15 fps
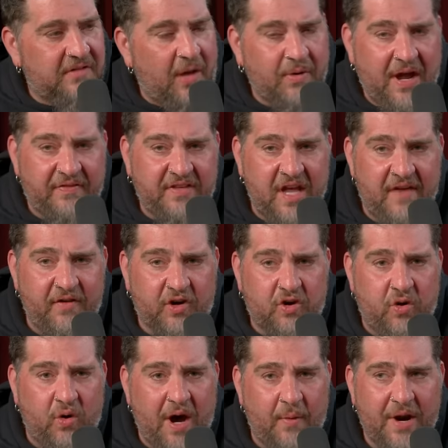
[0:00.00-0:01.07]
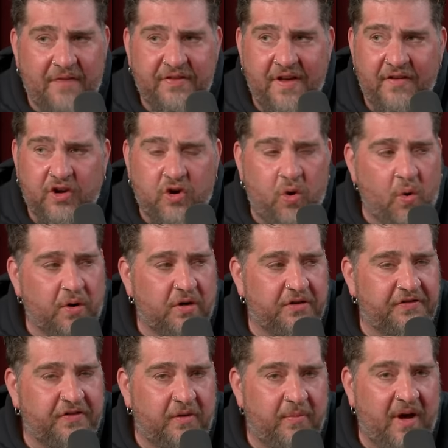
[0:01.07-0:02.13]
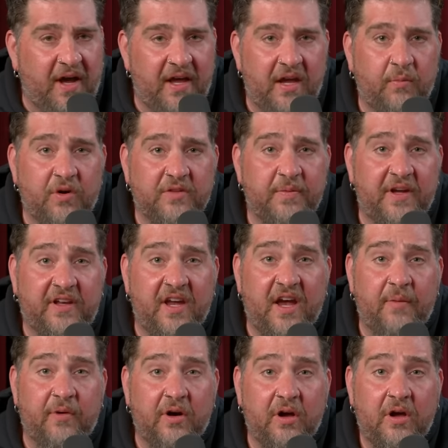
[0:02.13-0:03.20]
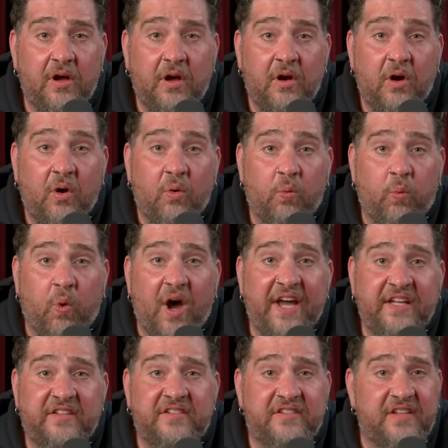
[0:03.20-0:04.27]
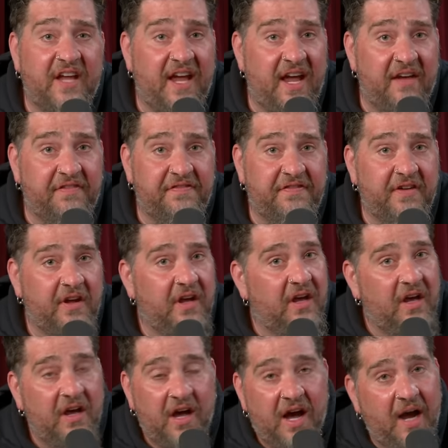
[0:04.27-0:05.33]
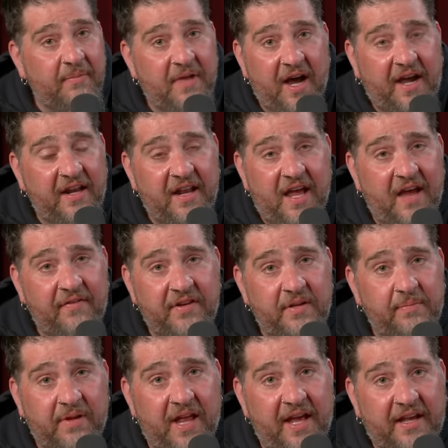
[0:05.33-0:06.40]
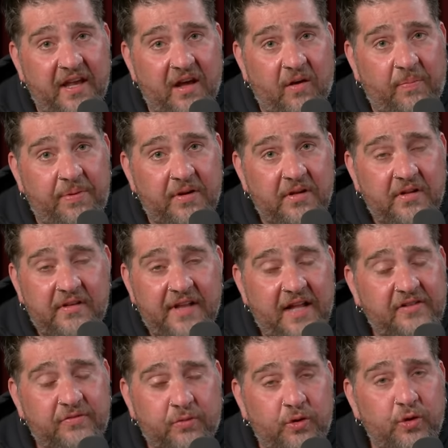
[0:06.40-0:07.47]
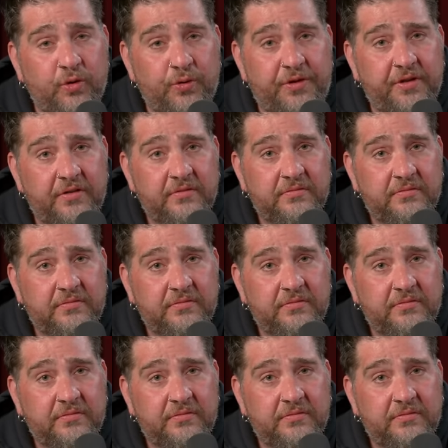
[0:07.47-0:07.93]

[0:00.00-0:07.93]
I would have to have a I would have to have a quarters for my. Where's my camera? Yeah. White staff. I'm not gonna have any black help. That's rude.